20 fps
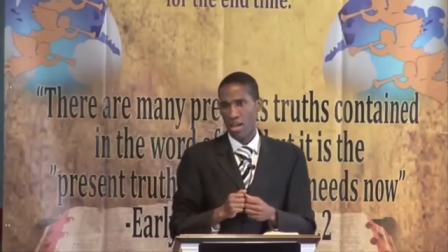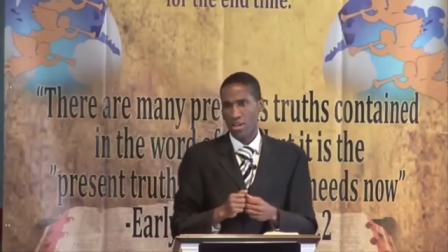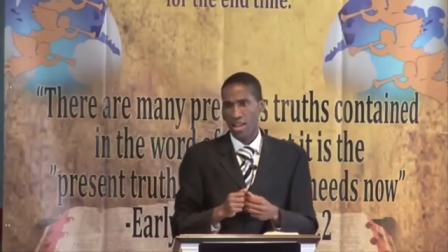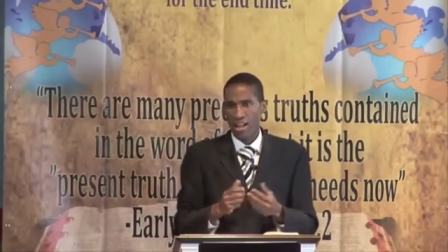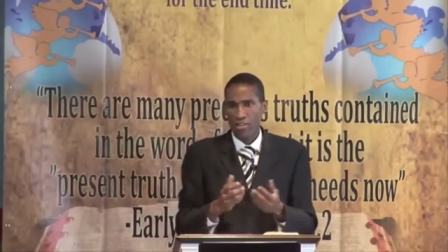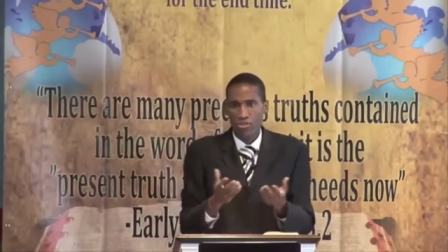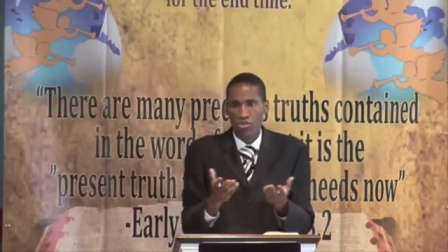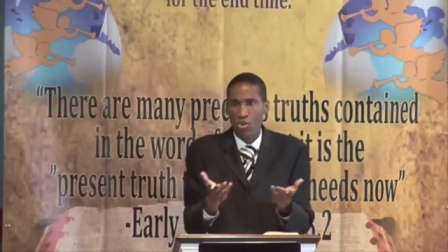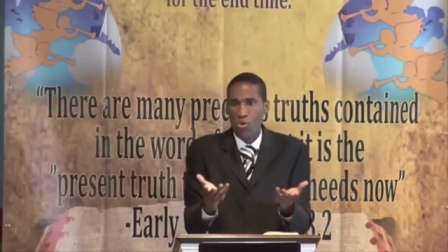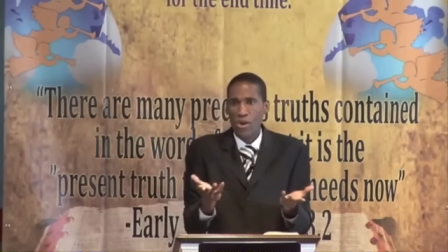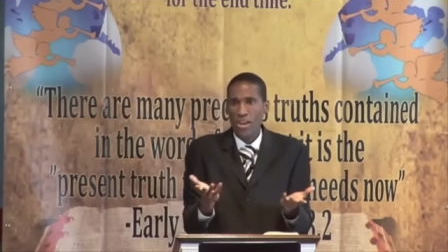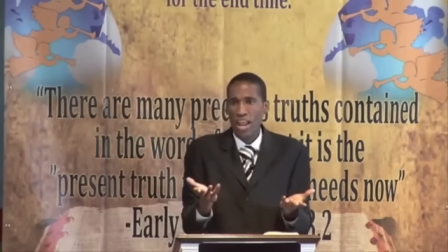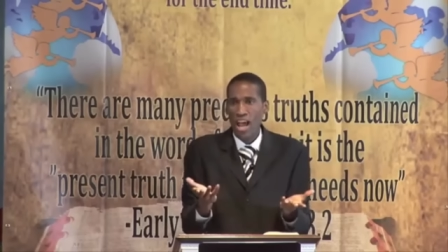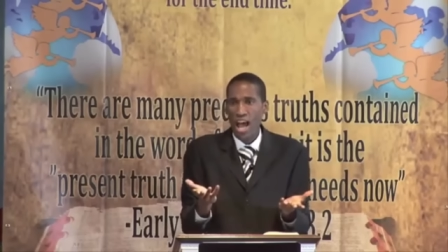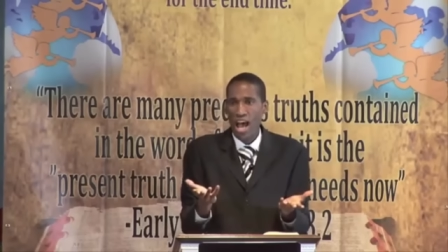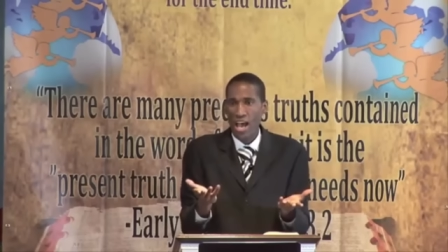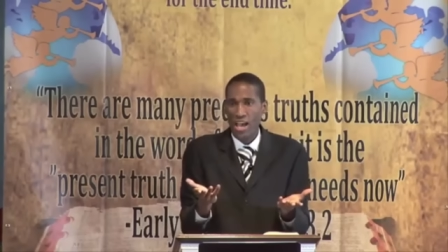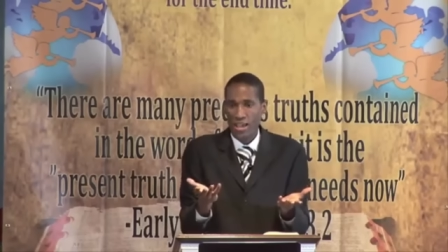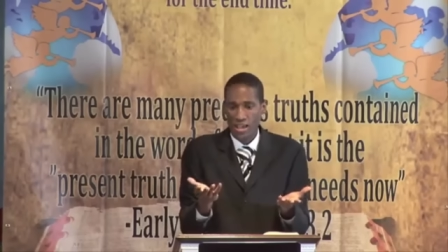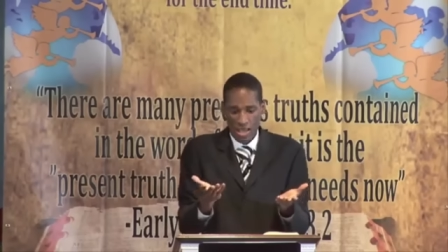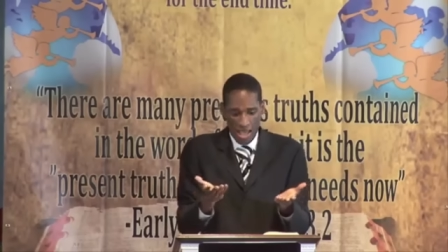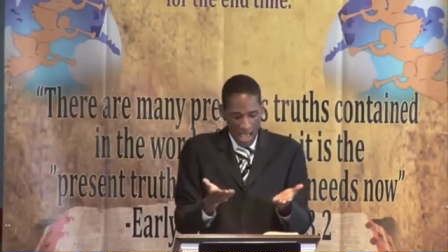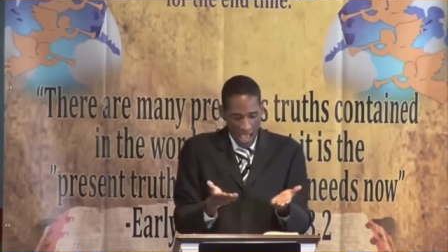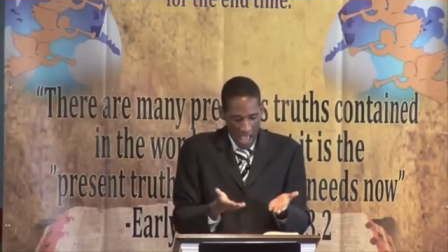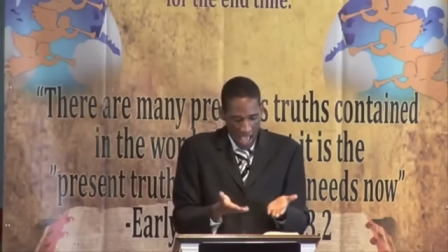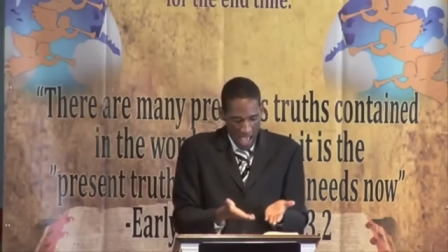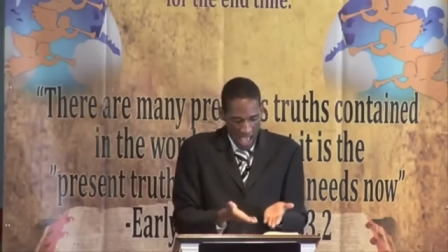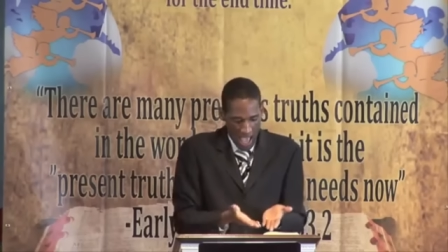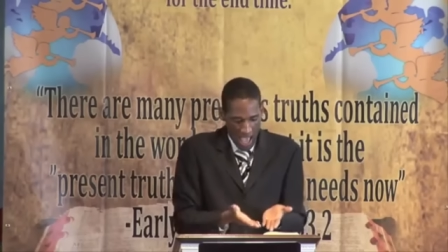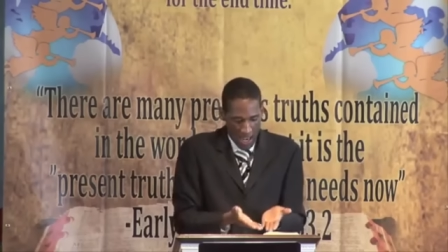That's you and I.
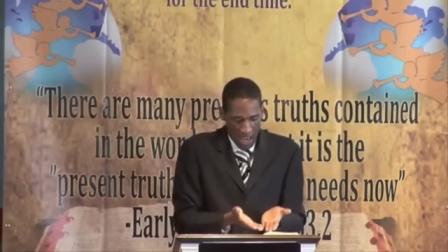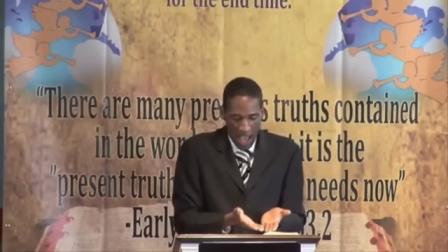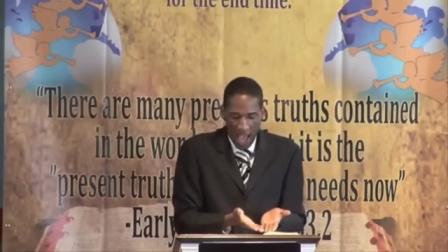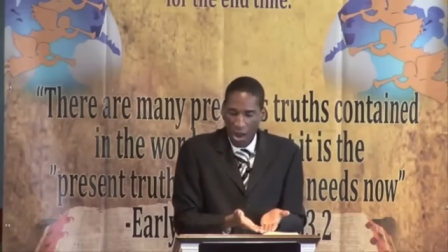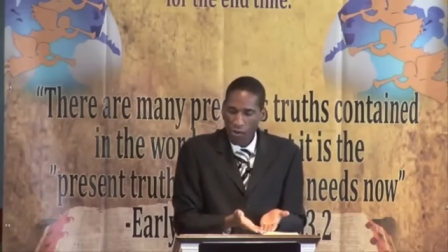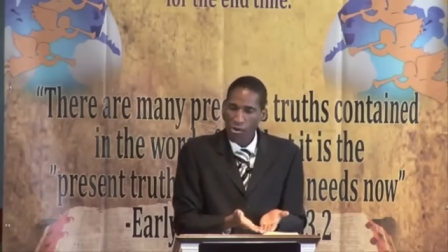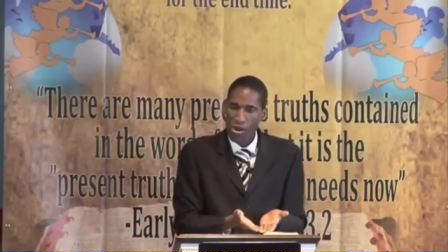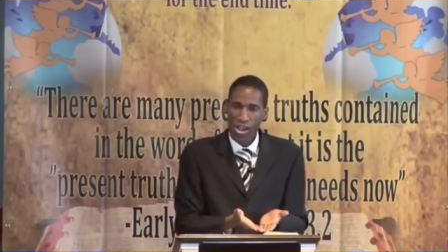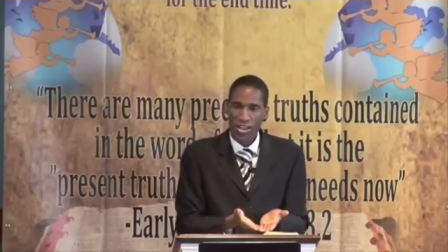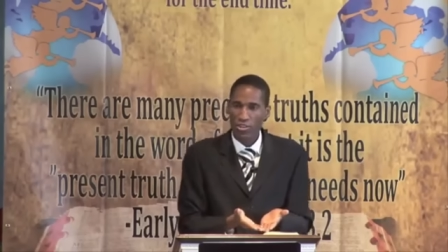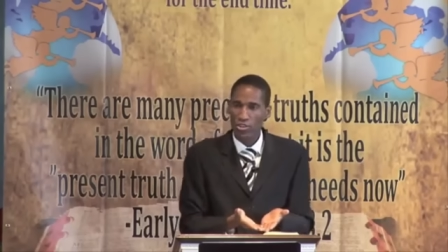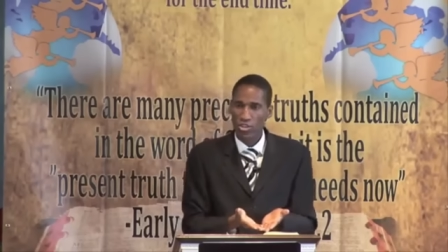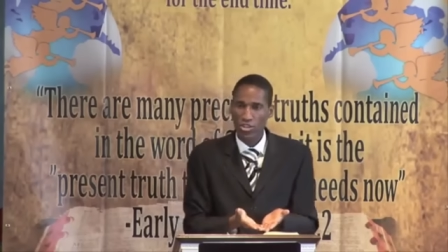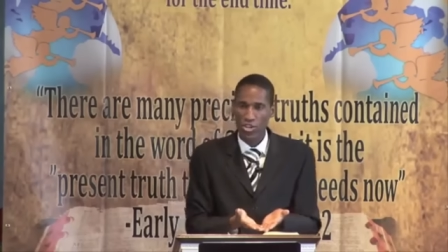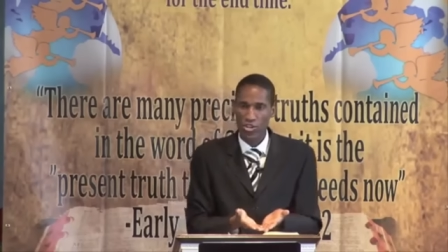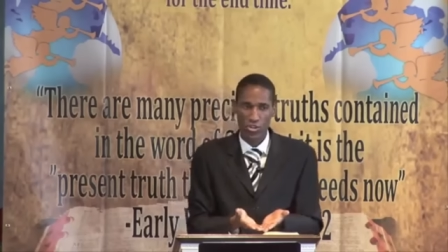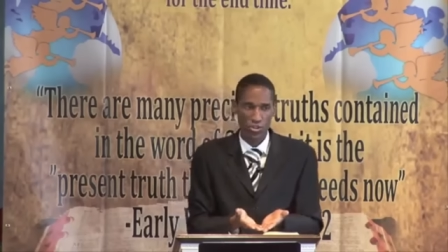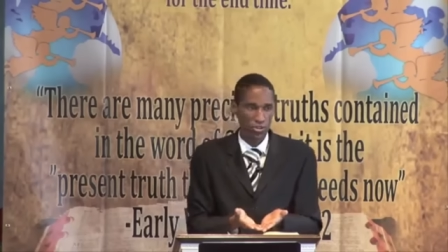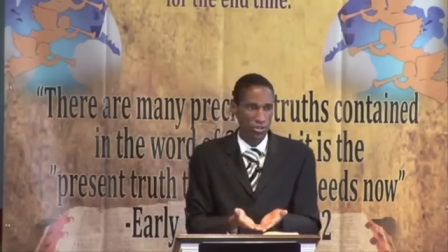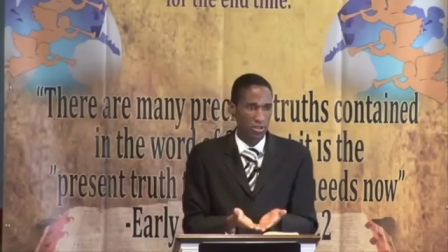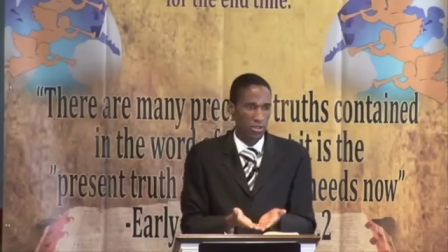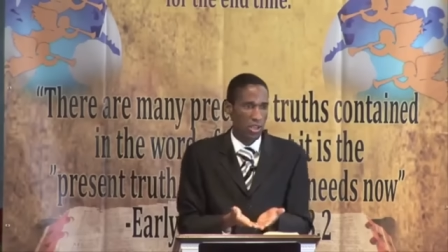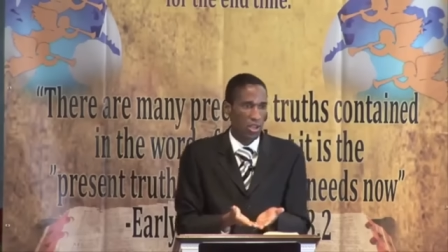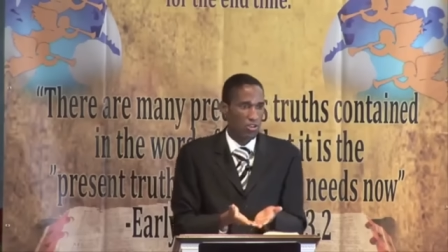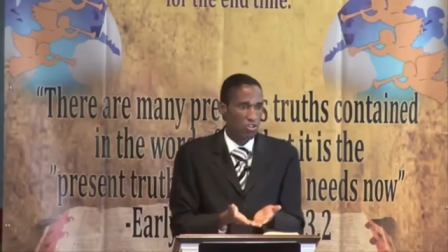And our attitude